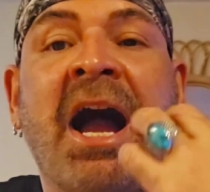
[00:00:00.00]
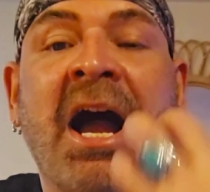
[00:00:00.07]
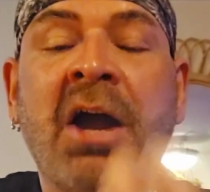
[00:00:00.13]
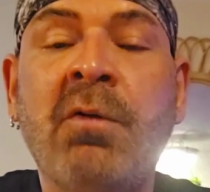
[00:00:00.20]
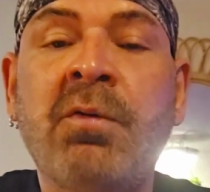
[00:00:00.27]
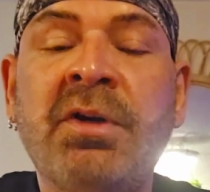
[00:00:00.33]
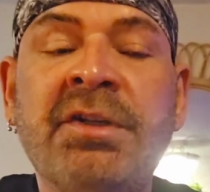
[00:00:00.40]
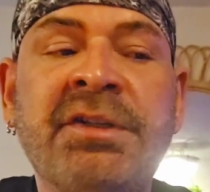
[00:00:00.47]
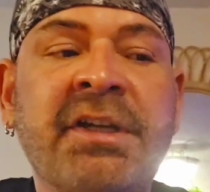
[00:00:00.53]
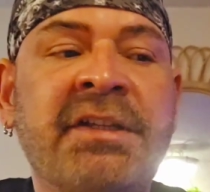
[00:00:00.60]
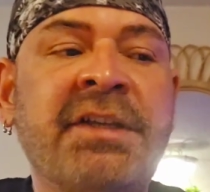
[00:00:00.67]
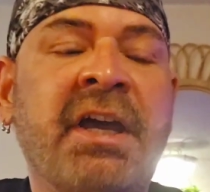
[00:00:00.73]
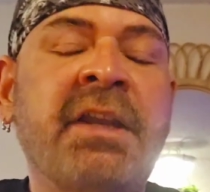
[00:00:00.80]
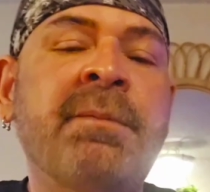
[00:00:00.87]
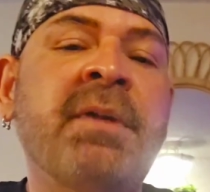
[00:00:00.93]
I was
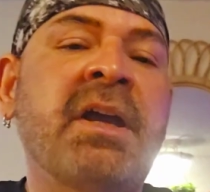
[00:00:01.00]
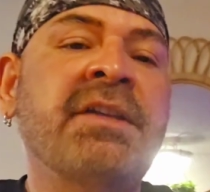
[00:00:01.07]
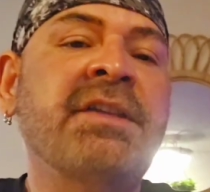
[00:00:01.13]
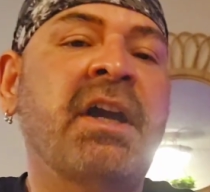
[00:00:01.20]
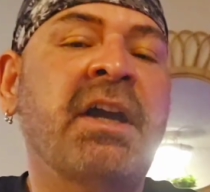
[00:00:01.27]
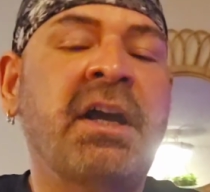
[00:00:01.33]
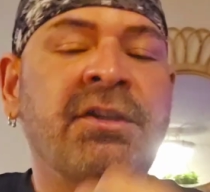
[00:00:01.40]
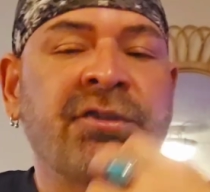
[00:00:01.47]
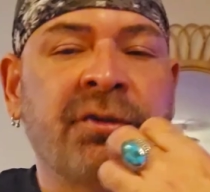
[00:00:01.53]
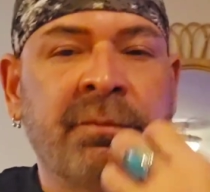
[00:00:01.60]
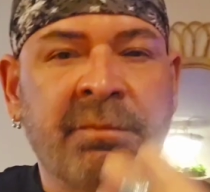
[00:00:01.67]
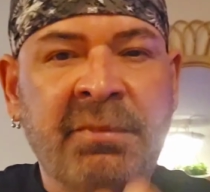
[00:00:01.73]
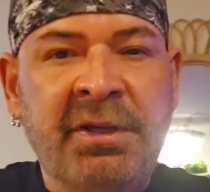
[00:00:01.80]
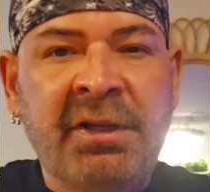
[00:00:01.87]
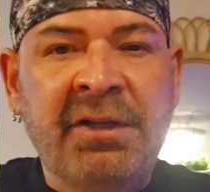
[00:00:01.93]
excited because I got to
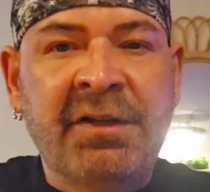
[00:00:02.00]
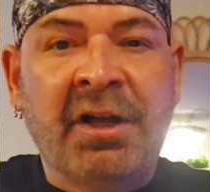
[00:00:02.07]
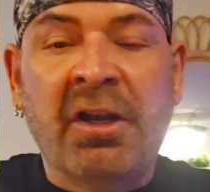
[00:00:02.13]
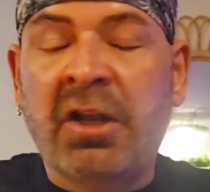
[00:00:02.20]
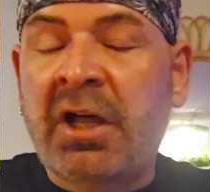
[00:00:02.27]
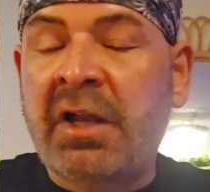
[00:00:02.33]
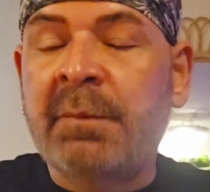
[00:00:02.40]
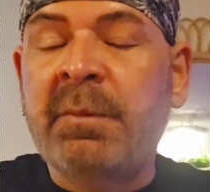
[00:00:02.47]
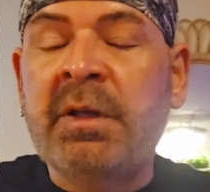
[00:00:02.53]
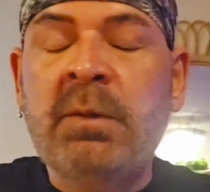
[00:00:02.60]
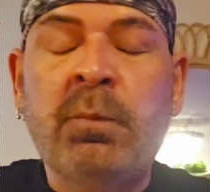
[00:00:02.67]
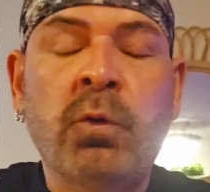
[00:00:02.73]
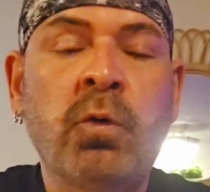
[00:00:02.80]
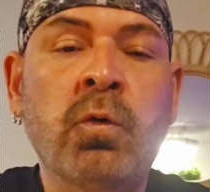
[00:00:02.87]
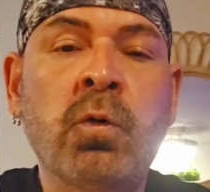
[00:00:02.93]
meet a lot of
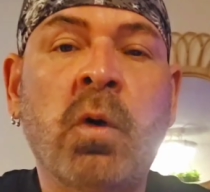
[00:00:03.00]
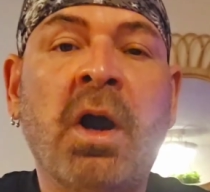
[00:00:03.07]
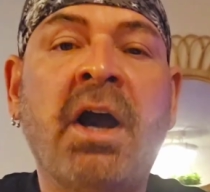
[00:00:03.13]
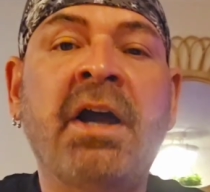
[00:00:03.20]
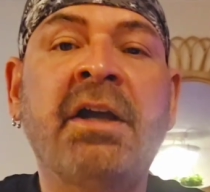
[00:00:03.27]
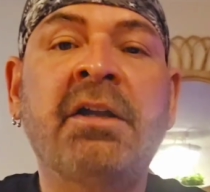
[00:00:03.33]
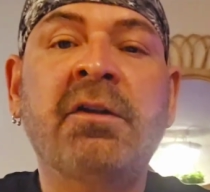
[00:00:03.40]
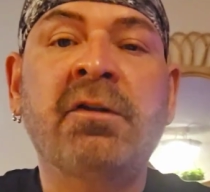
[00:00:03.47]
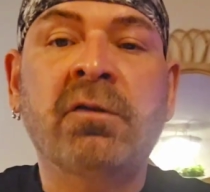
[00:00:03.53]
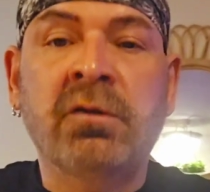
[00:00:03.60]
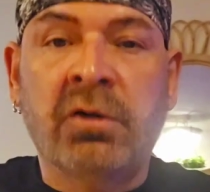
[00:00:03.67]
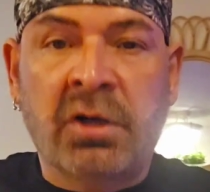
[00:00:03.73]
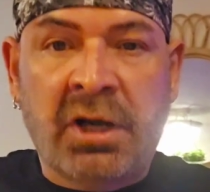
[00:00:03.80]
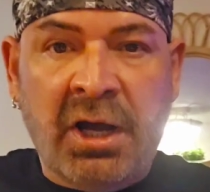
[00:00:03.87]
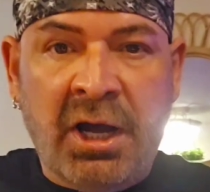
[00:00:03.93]
people who I
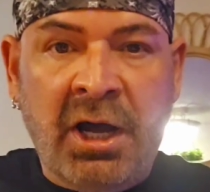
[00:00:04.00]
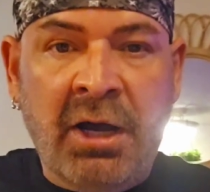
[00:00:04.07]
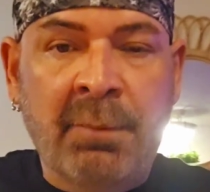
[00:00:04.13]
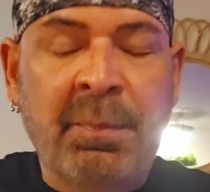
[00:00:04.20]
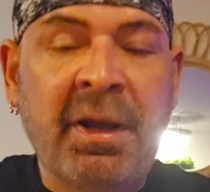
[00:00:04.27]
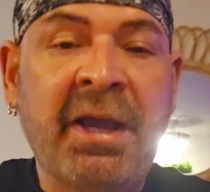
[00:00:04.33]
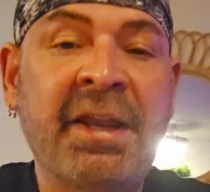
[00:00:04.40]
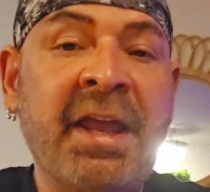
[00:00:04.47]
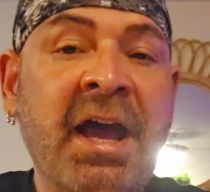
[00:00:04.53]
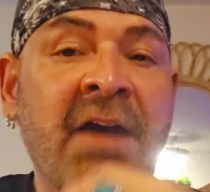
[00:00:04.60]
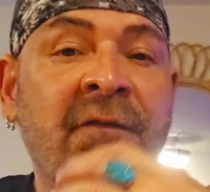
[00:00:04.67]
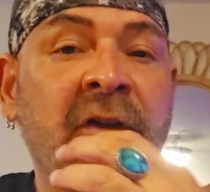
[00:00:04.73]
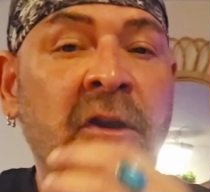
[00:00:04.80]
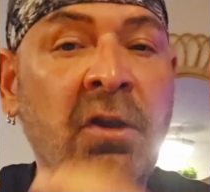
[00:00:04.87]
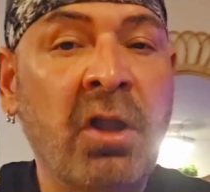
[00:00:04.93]
look up and
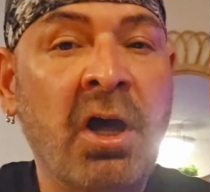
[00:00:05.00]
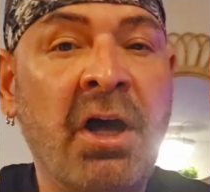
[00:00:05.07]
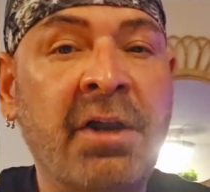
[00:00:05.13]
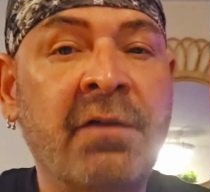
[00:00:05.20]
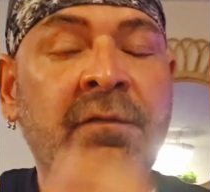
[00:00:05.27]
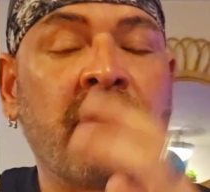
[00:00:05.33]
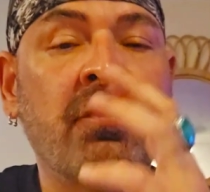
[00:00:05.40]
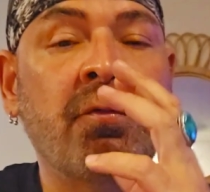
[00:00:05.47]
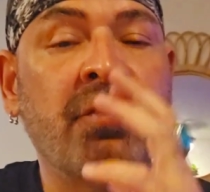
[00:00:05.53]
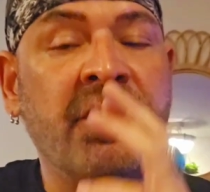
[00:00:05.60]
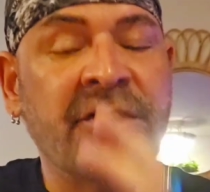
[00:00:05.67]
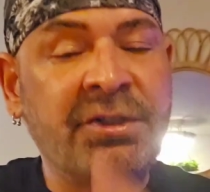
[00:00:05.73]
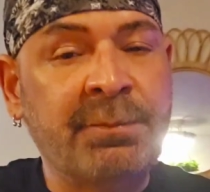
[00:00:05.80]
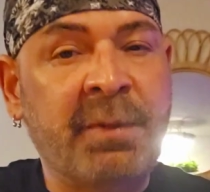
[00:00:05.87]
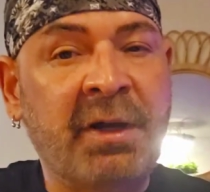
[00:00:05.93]
have a lot of
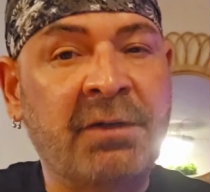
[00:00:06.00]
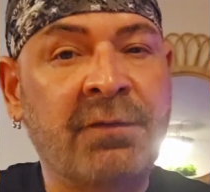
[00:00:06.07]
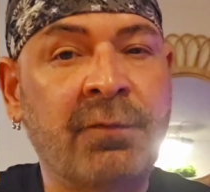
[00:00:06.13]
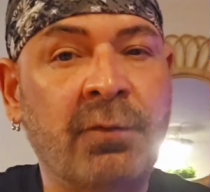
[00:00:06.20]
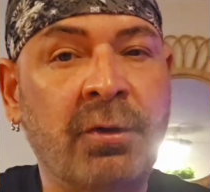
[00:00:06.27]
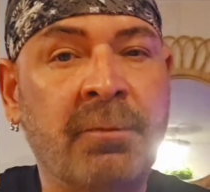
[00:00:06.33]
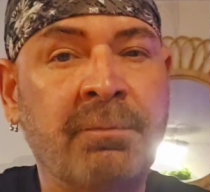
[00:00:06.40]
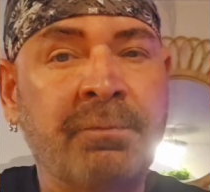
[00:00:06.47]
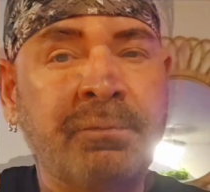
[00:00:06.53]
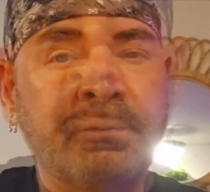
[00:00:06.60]
respect for.